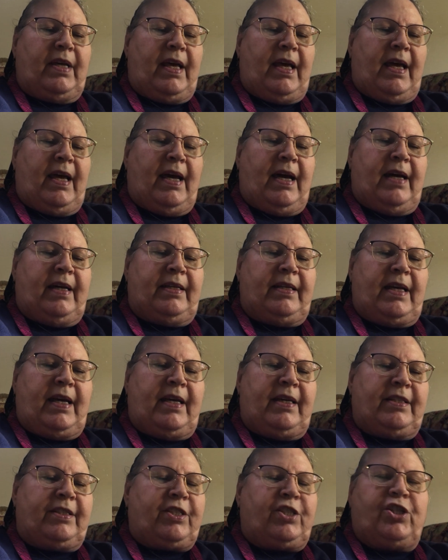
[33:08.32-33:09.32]
And
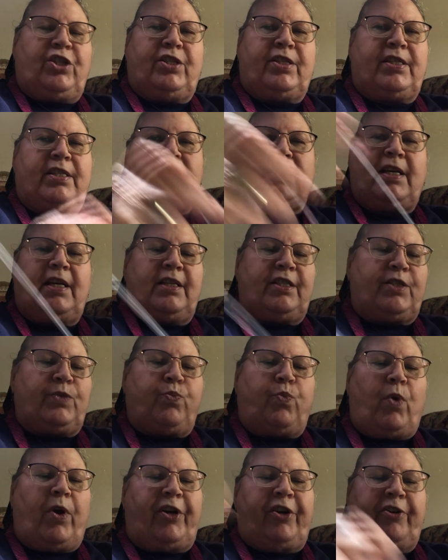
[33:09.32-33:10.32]
it's
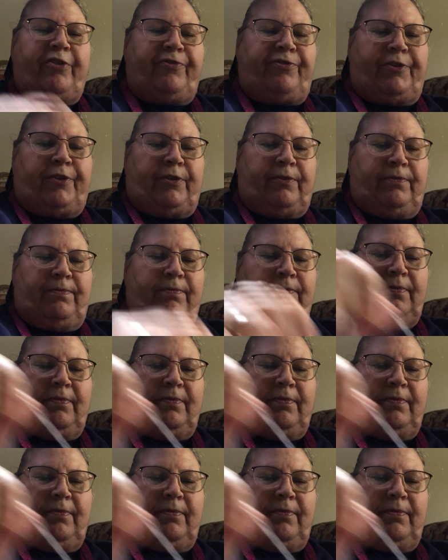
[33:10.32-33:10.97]
wonderful.